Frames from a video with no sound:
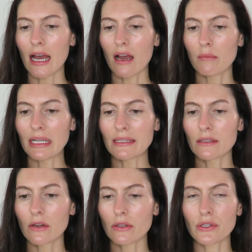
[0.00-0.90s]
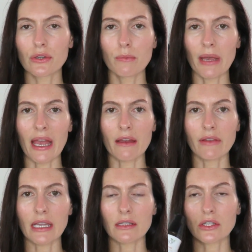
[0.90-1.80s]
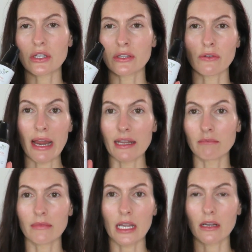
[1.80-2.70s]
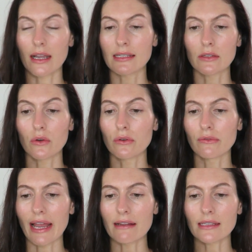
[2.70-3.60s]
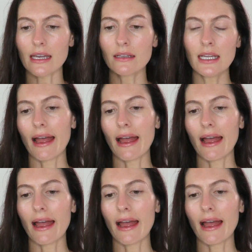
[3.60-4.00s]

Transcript: It's not super heavy, it's just great as an all-rounder.